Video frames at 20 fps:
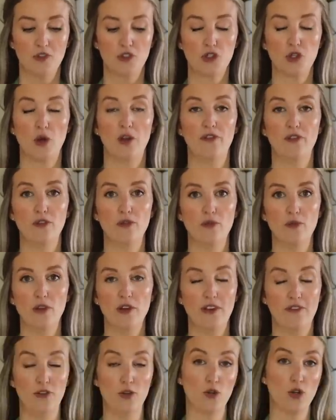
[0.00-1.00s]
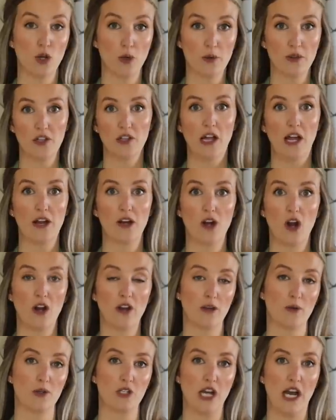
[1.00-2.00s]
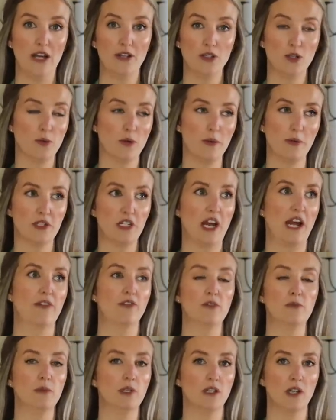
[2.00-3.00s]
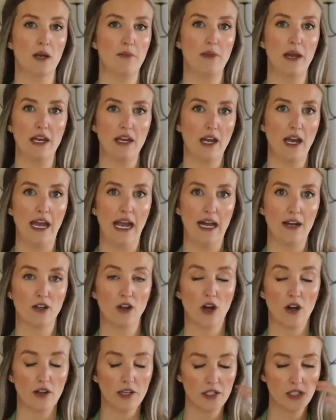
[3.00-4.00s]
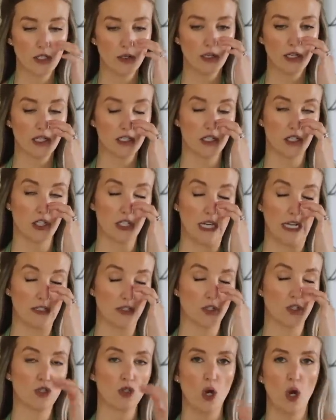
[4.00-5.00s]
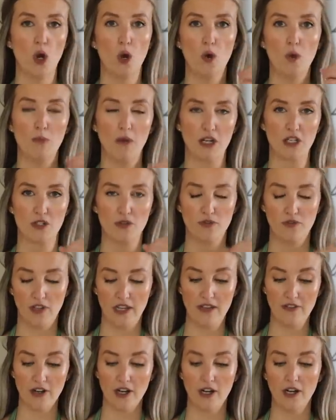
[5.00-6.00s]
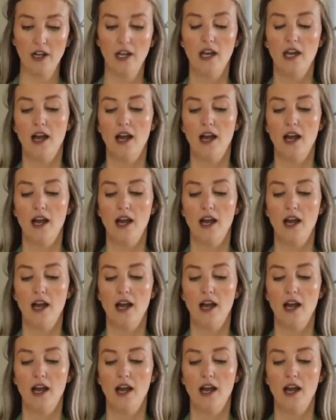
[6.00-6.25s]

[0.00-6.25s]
So if you cook with a lot of garlic, which I do, pretty much every meal I make, I add garlic to it because it just adds so much flavor.